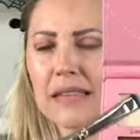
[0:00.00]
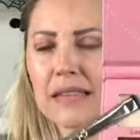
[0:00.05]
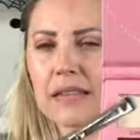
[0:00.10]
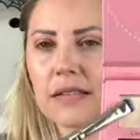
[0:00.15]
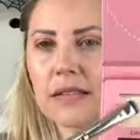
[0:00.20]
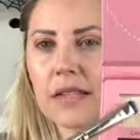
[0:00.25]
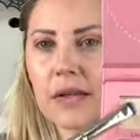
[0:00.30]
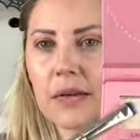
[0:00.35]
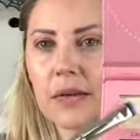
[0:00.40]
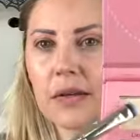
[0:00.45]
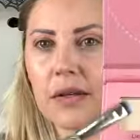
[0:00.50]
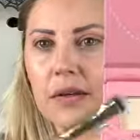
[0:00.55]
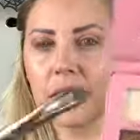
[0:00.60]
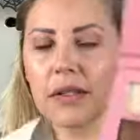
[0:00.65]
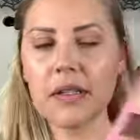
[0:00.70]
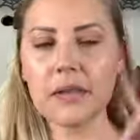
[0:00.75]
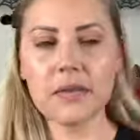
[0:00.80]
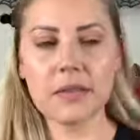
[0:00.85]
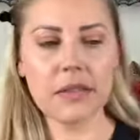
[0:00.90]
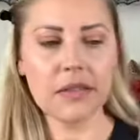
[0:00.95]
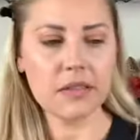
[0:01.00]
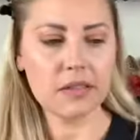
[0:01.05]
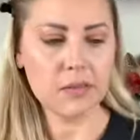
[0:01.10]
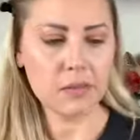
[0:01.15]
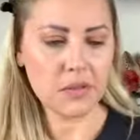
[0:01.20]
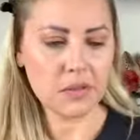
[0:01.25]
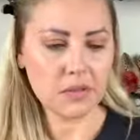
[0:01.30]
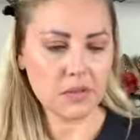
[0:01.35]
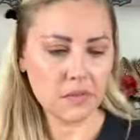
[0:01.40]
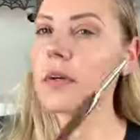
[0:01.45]
Okay, we're going in with this
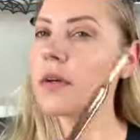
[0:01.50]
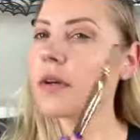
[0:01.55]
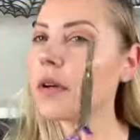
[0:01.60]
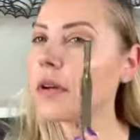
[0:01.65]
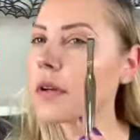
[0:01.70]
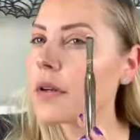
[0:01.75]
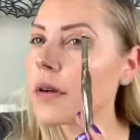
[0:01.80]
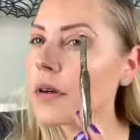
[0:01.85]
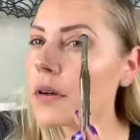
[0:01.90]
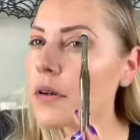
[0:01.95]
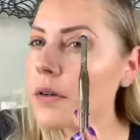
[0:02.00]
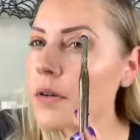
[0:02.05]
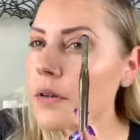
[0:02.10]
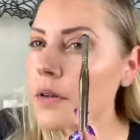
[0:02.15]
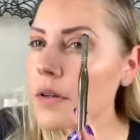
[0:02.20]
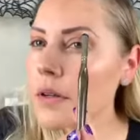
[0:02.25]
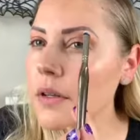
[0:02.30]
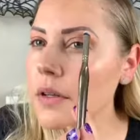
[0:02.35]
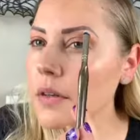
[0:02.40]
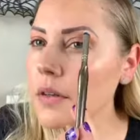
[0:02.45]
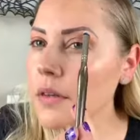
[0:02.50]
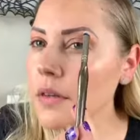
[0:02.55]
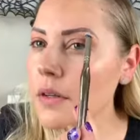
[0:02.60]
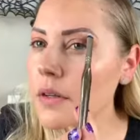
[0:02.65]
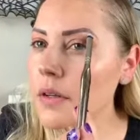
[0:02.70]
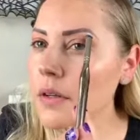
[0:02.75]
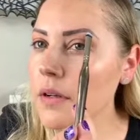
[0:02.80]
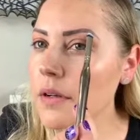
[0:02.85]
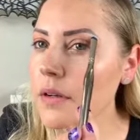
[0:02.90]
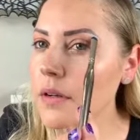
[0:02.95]
one. We're gonna go underneath
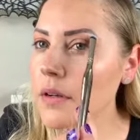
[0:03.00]
here.